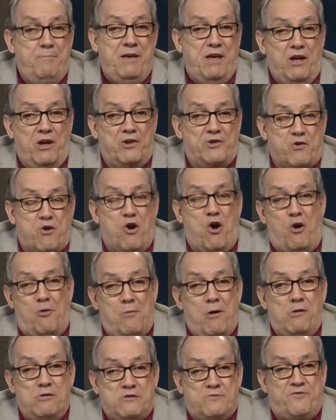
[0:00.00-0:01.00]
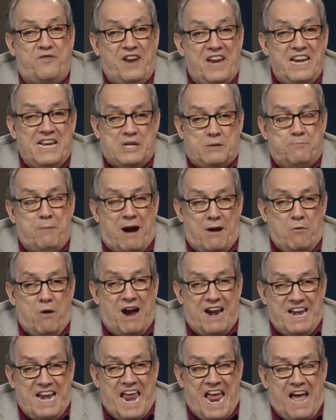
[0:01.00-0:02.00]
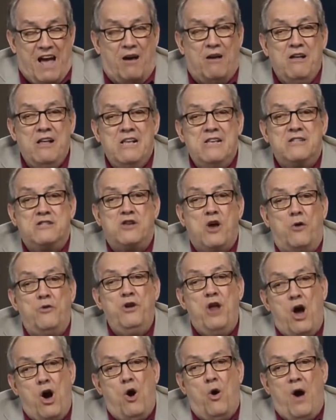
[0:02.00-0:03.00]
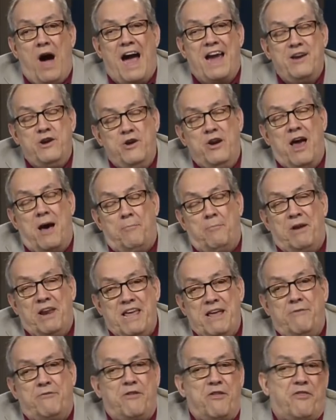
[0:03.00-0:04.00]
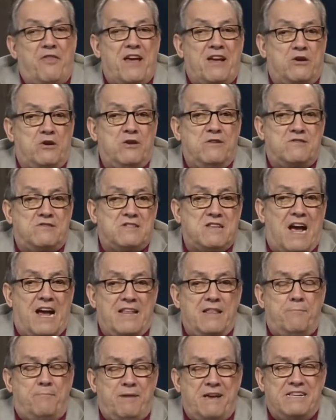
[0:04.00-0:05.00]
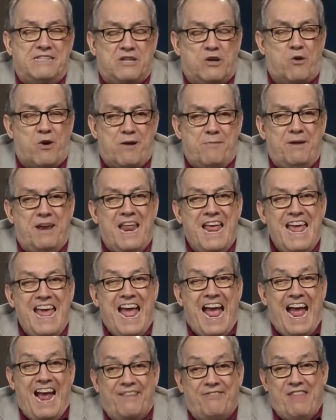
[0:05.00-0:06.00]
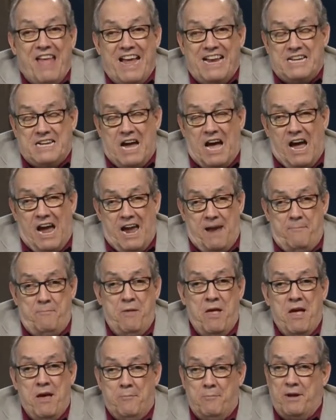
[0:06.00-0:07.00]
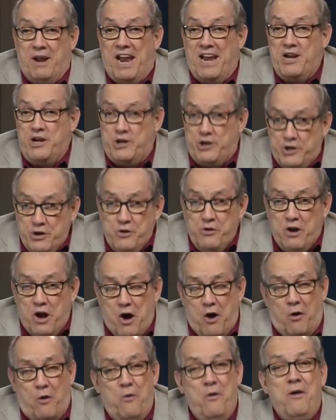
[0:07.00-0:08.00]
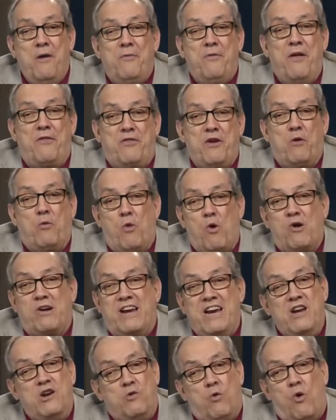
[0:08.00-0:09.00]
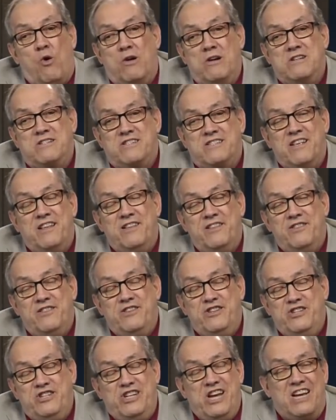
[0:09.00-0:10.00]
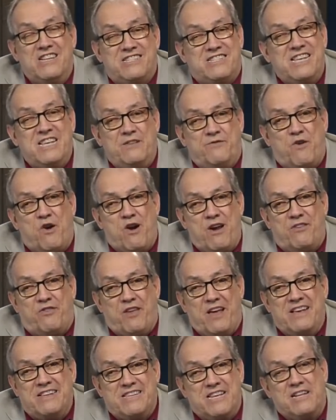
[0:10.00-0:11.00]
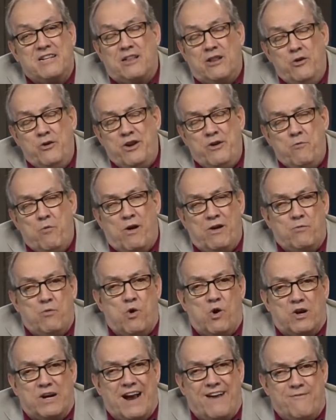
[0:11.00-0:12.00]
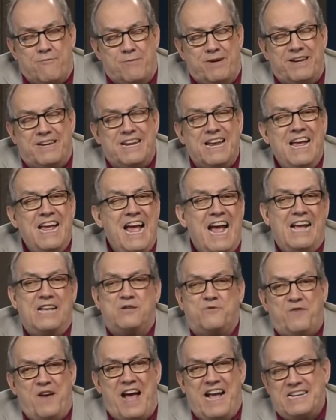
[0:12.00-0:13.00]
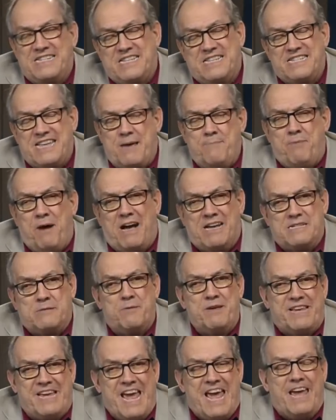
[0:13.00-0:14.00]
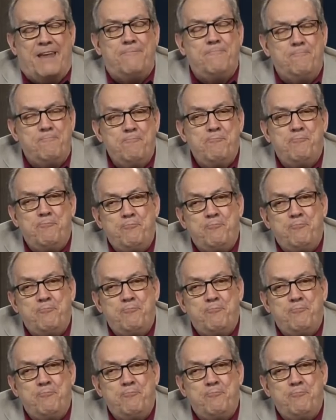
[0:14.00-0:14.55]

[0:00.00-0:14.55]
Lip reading: built or almost finished by right now. So, I do not believe that they could have signed the peace agreement at that time. But I do know that they're working towards just these very things, including one world government, as fast as they possibly can.